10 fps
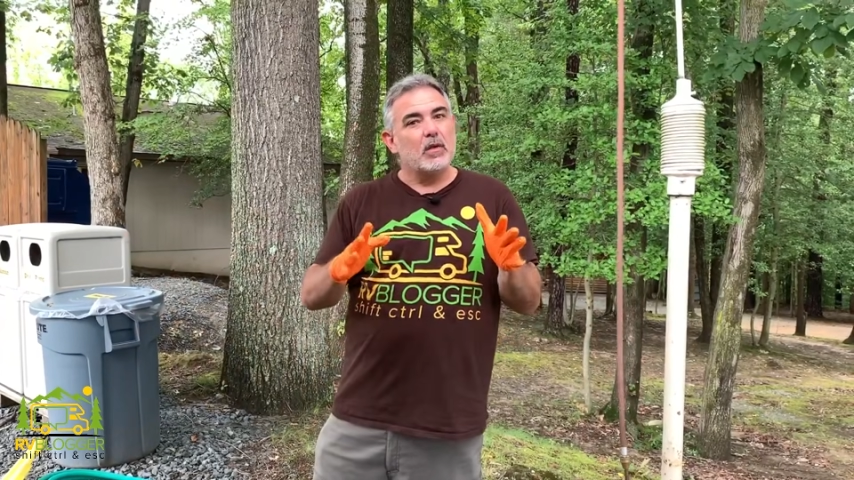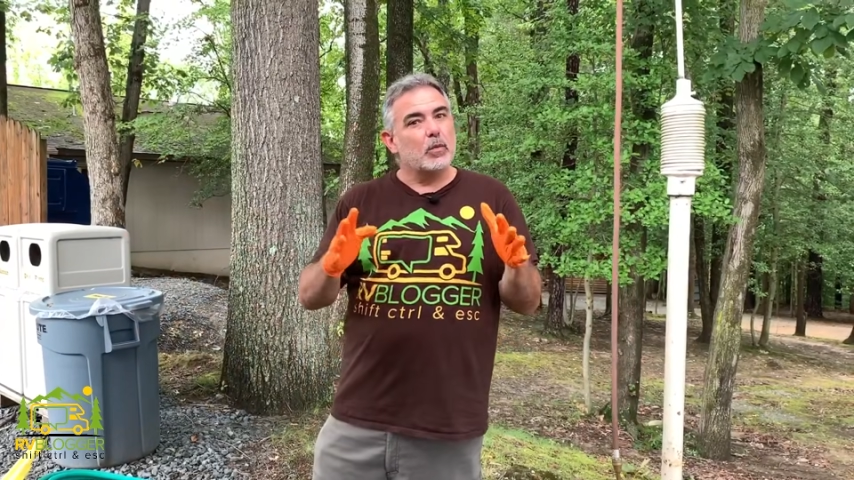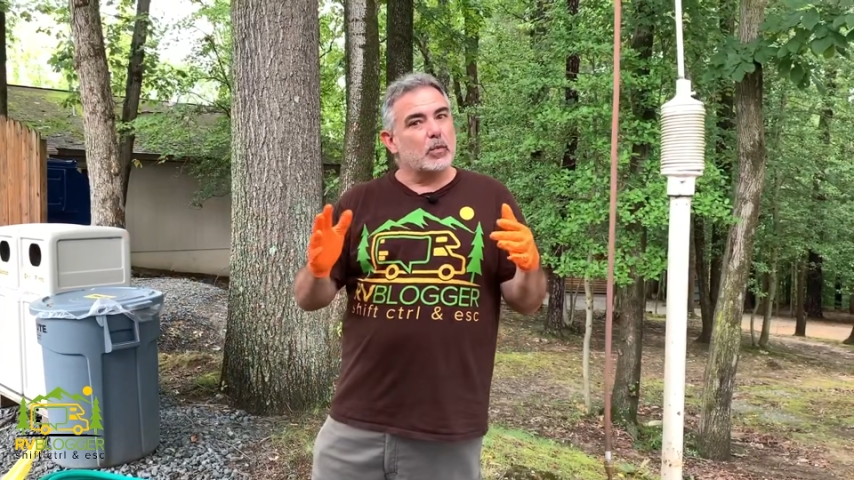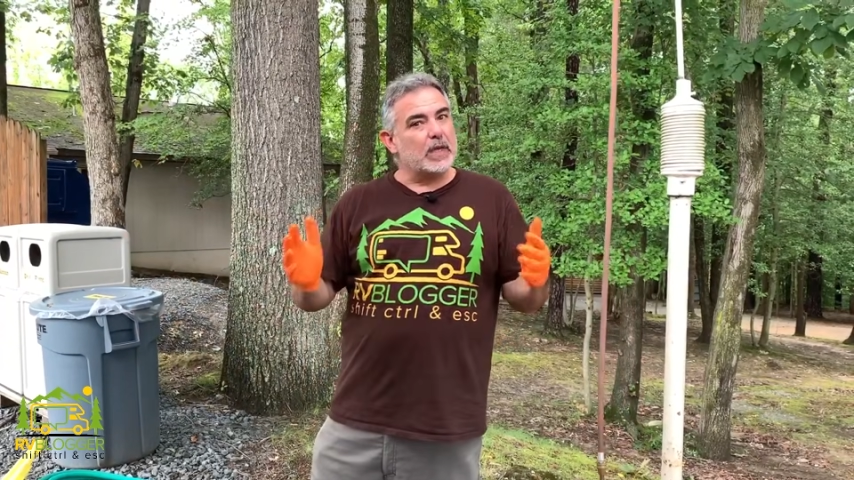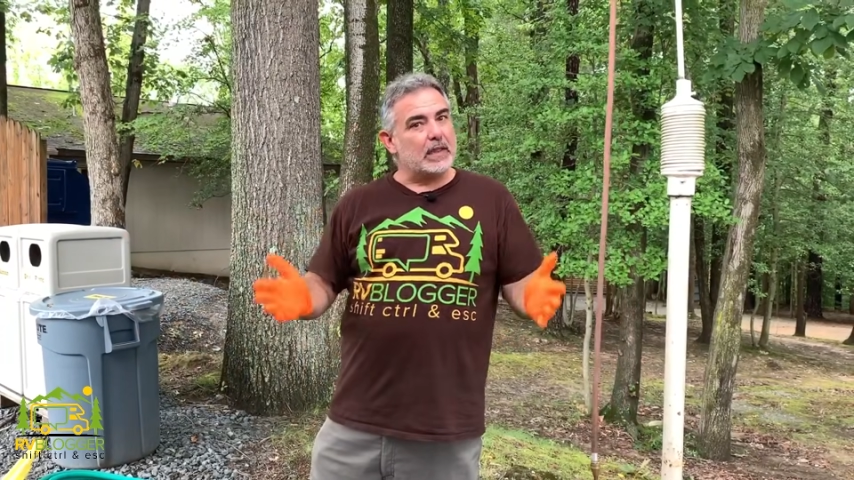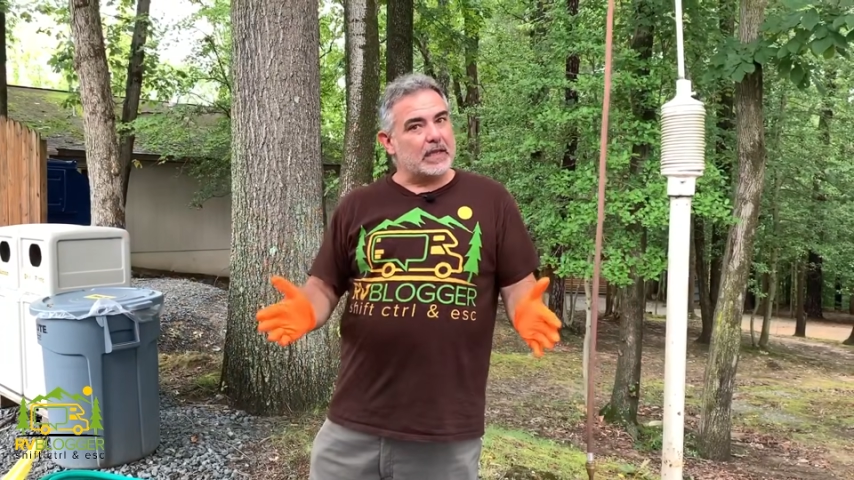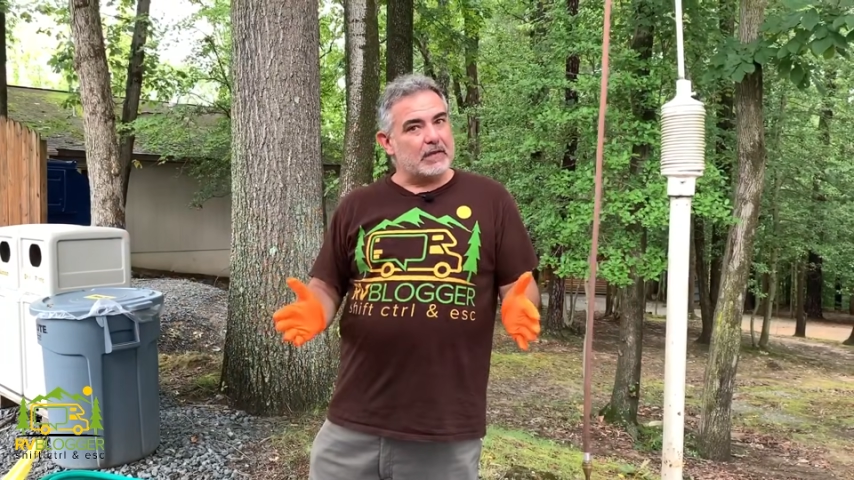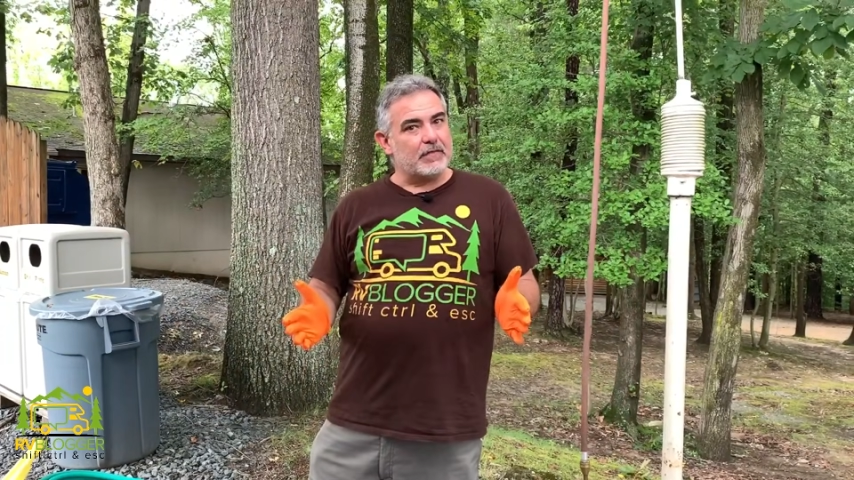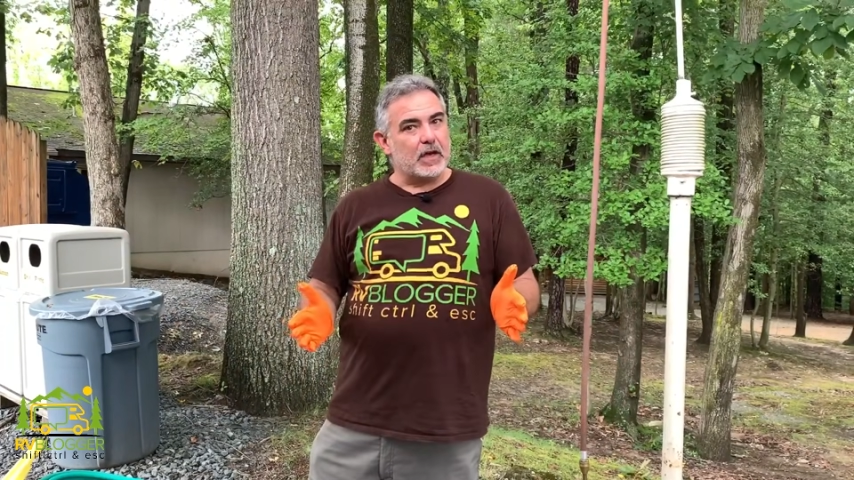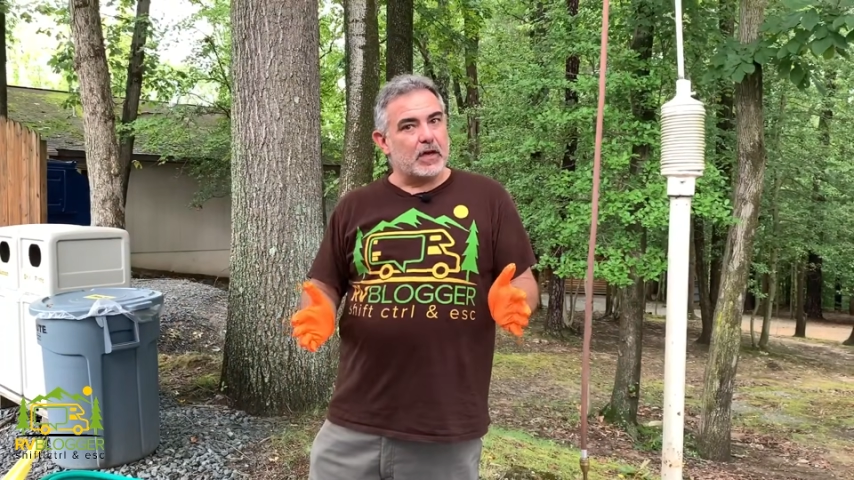when we
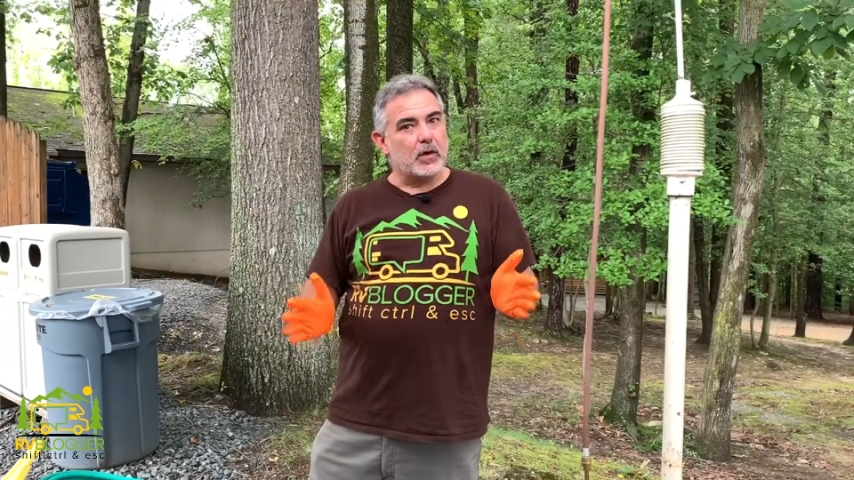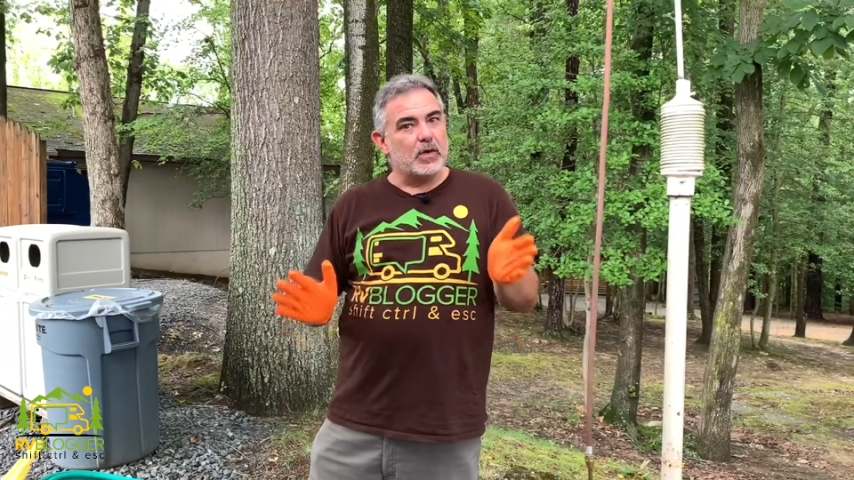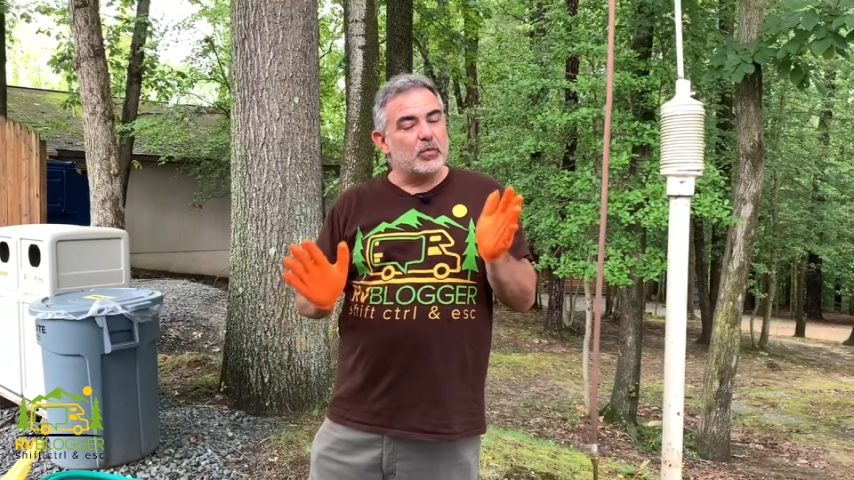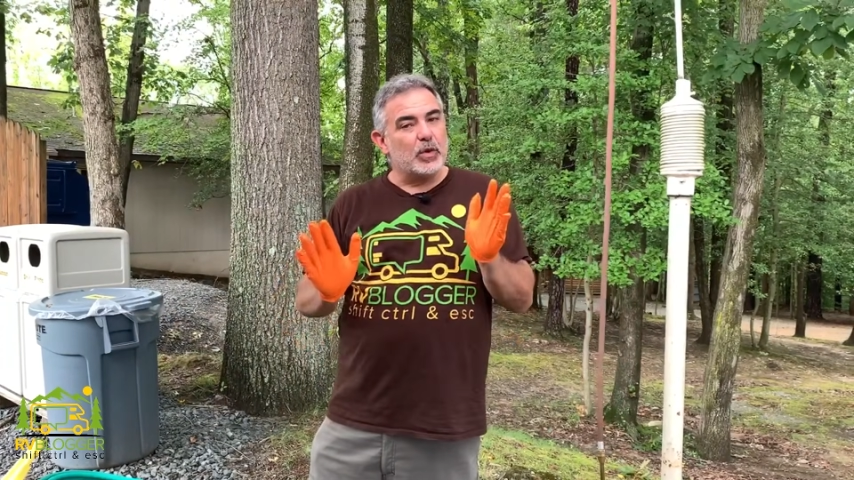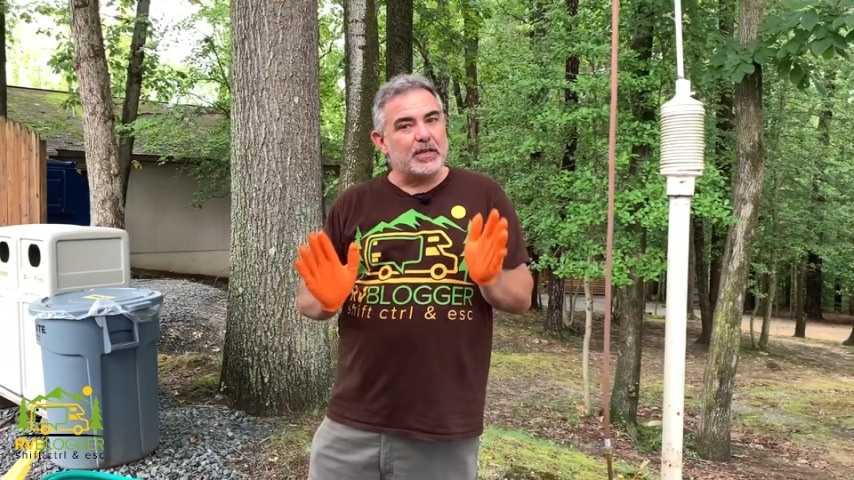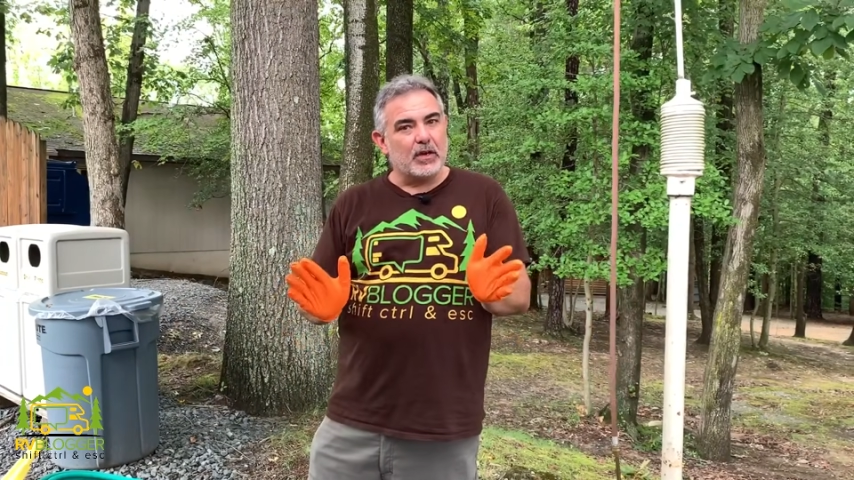leave though and we